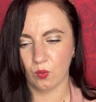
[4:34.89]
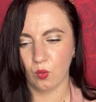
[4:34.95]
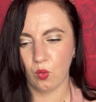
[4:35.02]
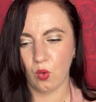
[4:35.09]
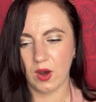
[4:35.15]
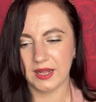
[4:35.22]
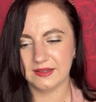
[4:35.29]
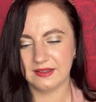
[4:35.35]

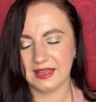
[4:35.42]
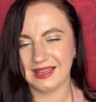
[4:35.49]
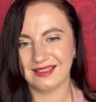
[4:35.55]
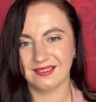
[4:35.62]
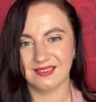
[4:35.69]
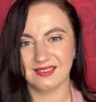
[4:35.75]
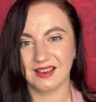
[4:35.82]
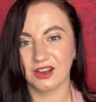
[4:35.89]
what
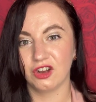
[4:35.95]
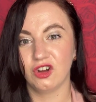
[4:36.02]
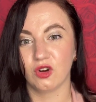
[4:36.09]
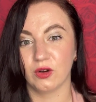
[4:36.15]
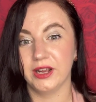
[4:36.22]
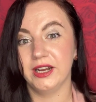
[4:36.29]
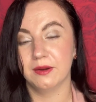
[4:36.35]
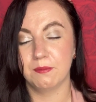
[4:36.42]
is
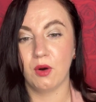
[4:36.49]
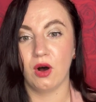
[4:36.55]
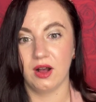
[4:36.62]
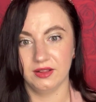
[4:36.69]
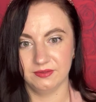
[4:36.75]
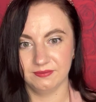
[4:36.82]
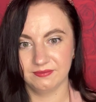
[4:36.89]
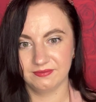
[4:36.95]
agreed
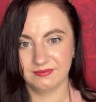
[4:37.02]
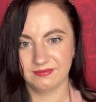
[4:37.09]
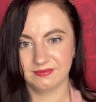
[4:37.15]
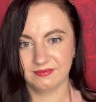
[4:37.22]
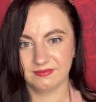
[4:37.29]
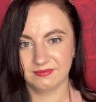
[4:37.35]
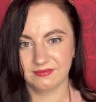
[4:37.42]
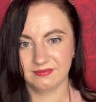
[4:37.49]
upon
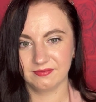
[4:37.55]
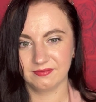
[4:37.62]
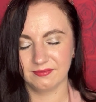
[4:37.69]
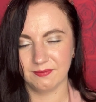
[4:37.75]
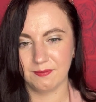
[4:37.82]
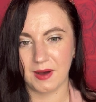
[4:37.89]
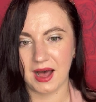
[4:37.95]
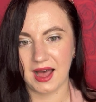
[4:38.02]

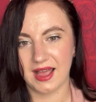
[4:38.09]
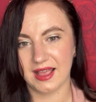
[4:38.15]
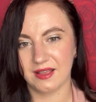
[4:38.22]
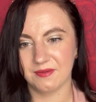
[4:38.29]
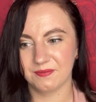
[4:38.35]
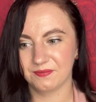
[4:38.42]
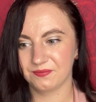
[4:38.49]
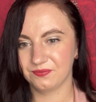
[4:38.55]

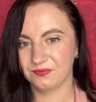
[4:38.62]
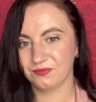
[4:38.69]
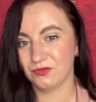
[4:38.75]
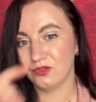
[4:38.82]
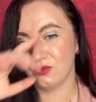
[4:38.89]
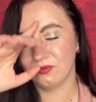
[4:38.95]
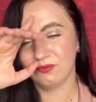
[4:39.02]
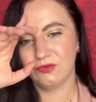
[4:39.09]
by
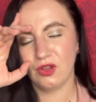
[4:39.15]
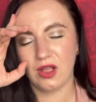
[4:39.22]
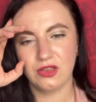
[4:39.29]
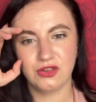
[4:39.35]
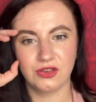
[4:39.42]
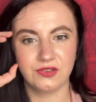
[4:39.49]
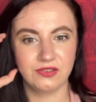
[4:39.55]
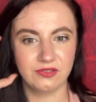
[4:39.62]

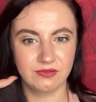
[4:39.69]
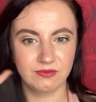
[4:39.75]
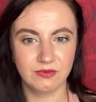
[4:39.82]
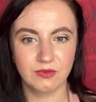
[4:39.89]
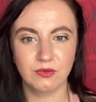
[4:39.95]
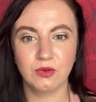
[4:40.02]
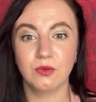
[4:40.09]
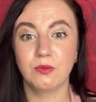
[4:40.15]
not just
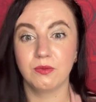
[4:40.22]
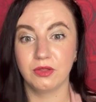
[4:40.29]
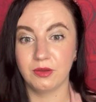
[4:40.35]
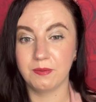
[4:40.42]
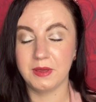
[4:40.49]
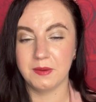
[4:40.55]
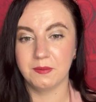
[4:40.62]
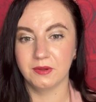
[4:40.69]

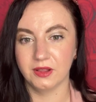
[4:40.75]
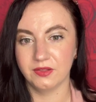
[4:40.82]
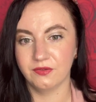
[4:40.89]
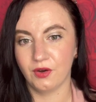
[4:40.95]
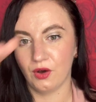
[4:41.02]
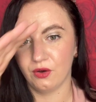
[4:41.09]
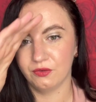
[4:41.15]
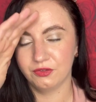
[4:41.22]
the people
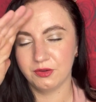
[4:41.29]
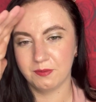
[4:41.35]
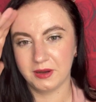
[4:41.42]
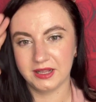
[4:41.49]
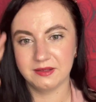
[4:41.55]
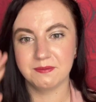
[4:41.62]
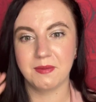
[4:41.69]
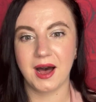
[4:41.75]
involved,
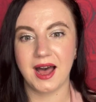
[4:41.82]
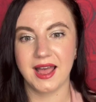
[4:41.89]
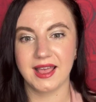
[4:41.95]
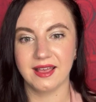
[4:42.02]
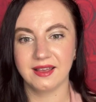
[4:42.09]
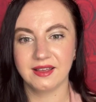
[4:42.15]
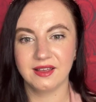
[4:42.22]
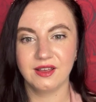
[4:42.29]
but
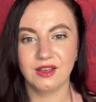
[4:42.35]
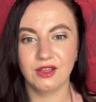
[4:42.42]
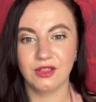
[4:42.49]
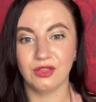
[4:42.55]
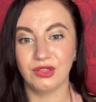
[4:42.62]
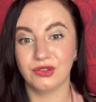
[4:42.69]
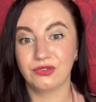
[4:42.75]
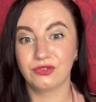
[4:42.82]
by
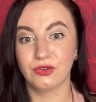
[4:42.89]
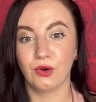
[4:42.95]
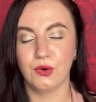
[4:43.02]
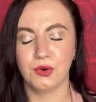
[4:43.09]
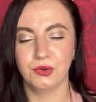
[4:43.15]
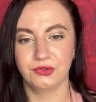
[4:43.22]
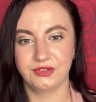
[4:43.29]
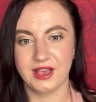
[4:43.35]
the
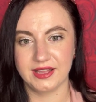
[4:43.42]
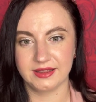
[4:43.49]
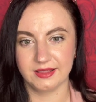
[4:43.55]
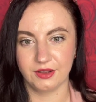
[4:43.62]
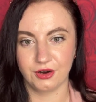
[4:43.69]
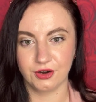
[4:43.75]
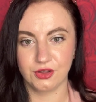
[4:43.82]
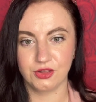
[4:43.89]
souls
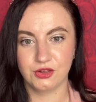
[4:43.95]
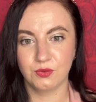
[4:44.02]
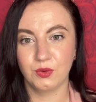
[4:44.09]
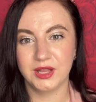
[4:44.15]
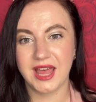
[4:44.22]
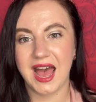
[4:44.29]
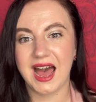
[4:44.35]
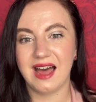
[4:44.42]
at large.
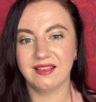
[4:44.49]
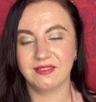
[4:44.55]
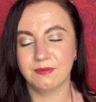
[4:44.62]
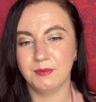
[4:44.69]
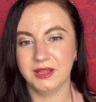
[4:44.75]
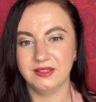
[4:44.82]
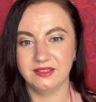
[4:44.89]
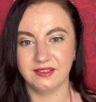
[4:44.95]
What
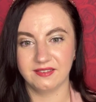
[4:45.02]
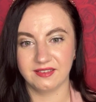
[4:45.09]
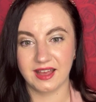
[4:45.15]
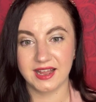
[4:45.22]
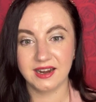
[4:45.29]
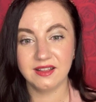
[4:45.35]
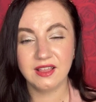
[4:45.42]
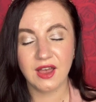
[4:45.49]
has been
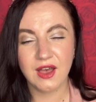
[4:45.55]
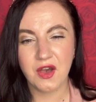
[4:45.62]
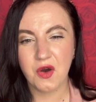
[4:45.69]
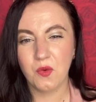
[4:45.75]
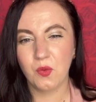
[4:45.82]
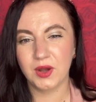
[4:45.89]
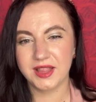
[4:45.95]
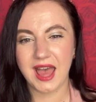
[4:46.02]
decided,
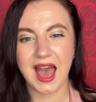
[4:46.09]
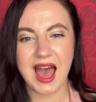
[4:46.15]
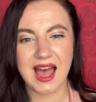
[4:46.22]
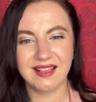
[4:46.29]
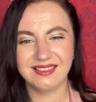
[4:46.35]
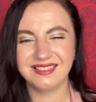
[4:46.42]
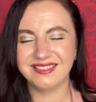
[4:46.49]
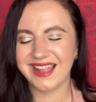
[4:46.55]
what
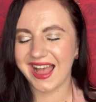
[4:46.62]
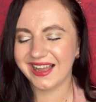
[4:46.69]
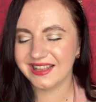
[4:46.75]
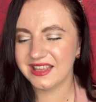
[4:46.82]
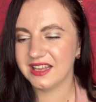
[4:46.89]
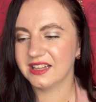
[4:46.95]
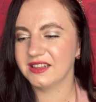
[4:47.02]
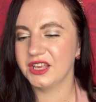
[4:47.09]
has
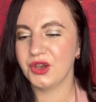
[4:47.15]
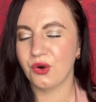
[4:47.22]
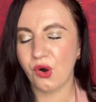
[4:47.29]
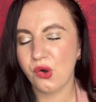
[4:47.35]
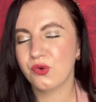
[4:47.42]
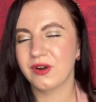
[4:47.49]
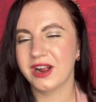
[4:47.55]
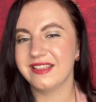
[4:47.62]
technically
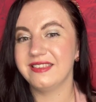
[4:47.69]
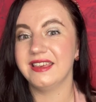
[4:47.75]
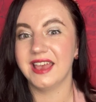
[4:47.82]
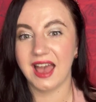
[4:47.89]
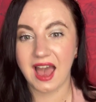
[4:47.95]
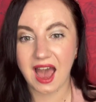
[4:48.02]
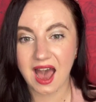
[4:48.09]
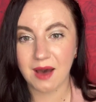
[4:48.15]

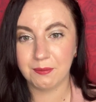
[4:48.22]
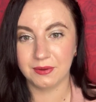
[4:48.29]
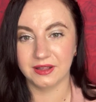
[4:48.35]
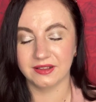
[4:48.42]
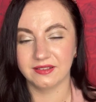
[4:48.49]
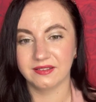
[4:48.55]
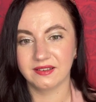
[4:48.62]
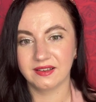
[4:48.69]
already
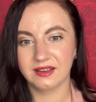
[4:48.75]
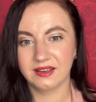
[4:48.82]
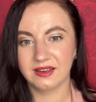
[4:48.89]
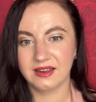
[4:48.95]
happened,